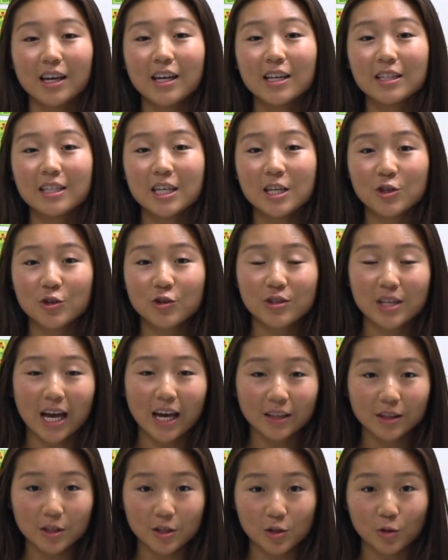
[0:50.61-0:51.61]
Teachers
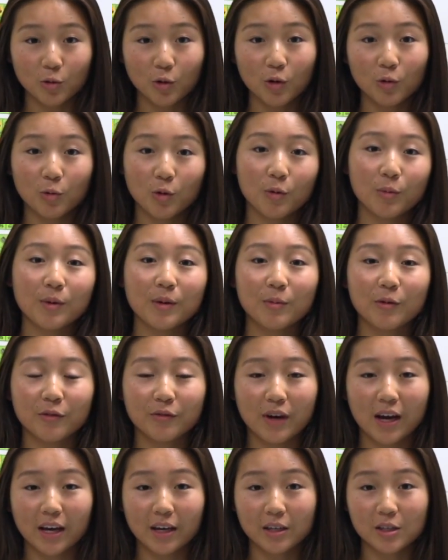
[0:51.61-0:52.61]
at the school will be
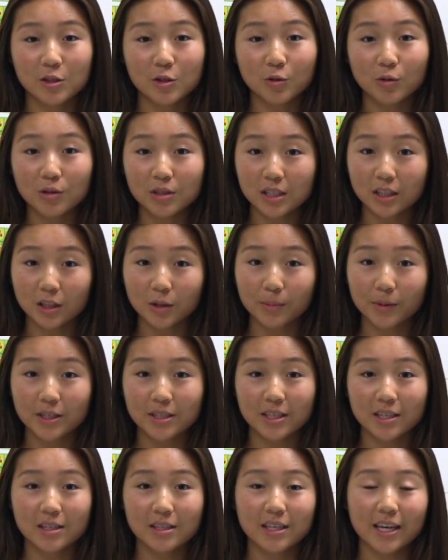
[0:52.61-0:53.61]
providing school
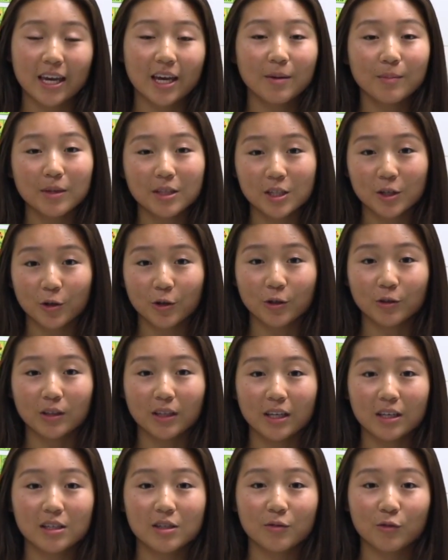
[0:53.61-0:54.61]
syllabuses and material
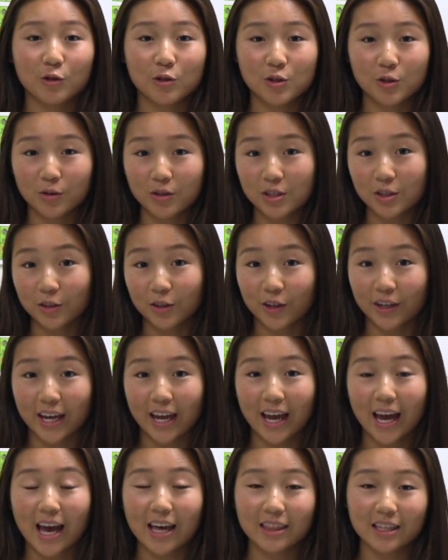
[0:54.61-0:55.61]
lists for students to look
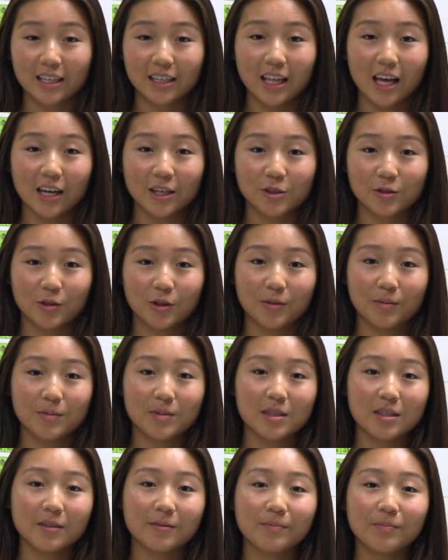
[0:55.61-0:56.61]
at the classrooms.